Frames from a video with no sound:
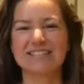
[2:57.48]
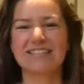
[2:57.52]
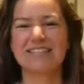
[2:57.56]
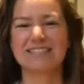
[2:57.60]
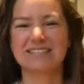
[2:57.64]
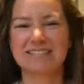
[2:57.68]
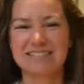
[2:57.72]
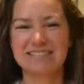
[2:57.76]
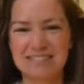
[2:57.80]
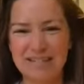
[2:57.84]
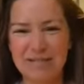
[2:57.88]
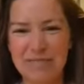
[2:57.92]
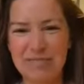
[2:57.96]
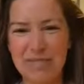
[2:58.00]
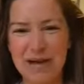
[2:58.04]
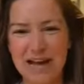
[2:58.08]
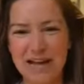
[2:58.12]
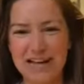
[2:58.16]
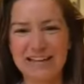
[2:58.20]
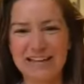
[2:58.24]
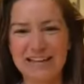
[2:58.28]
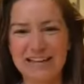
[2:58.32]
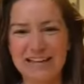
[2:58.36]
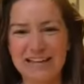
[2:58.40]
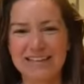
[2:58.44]
the
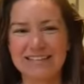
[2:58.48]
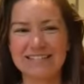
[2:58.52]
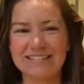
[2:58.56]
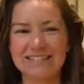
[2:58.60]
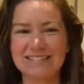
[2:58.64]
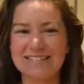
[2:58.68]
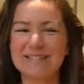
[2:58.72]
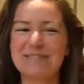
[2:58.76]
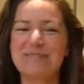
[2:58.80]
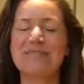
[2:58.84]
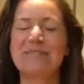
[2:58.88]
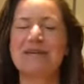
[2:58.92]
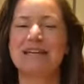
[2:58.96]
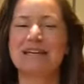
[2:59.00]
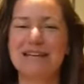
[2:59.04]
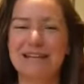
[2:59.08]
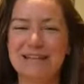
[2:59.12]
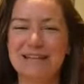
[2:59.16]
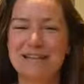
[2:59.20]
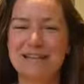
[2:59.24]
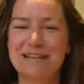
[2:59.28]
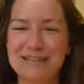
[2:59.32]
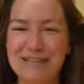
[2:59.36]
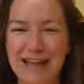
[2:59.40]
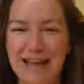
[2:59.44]
mind being
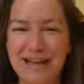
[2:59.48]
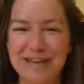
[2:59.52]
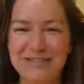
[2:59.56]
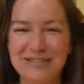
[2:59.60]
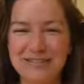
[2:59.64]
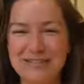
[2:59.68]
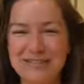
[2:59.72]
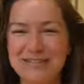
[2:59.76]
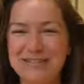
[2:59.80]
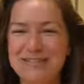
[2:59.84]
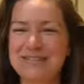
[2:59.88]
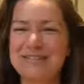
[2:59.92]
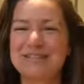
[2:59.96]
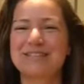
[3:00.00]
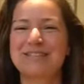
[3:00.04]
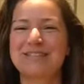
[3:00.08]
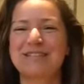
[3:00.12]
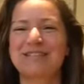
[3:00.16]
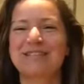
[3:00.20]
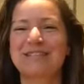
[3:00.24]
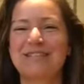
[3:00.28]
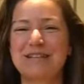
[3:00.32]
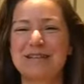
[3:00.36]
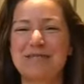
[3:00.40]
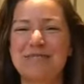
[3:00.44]
attached to
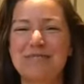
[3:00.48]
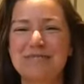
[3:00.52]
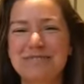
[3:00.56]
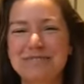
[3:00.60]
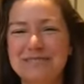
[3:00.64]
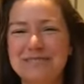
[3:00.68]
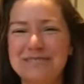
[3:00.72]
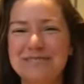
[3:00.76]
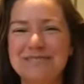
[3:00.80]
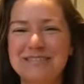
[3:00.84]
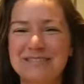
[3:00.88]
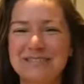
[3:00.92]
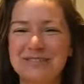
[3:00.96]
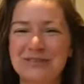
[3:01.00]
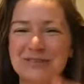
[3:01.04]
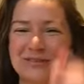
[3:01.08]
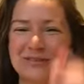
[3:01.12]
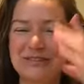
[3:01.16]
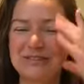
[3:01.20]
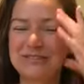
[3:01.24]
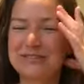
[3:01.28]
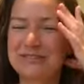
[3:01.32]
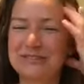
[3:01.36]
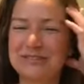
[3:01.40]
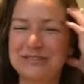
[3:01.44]
some sort
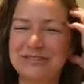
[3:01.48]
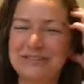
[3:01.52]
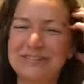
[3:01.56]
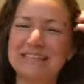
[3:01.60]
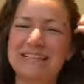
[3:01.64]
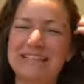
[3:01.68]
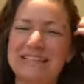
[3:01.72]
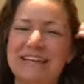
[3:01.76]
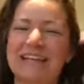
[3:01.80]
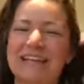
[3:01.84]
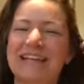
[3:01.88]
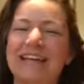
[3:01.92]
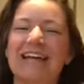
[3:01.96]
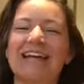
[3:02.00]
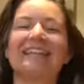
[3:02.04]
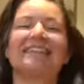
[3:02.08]
of food, I guess.